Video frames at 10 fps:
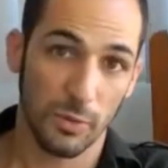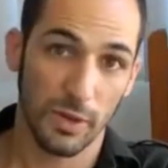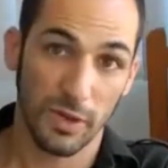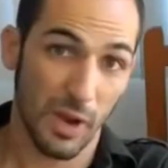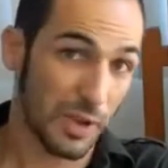
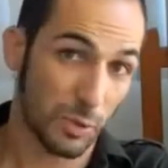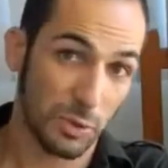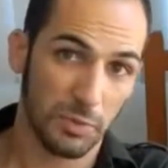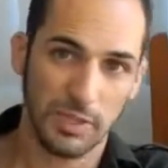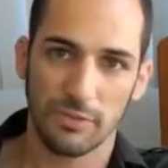woman at your
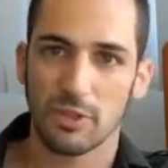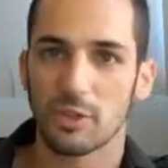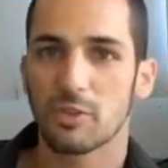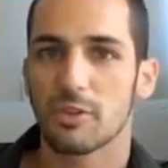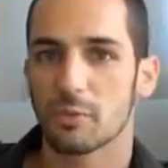workplace if you
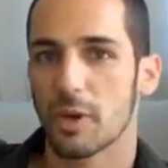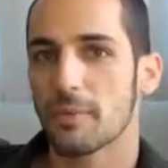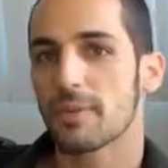can do it this way.